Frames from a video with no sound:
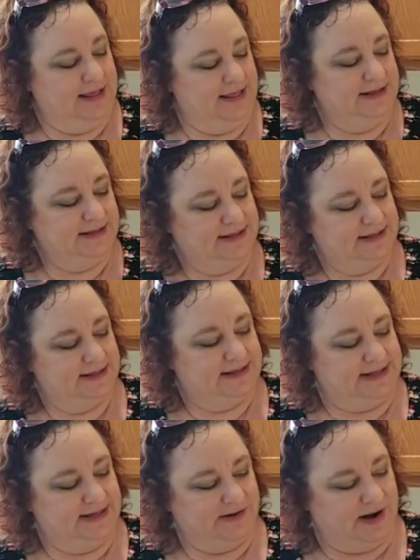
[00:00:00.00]
This
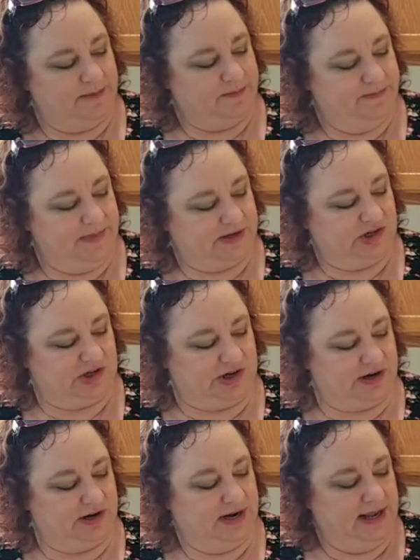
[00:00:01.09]
syrup mixture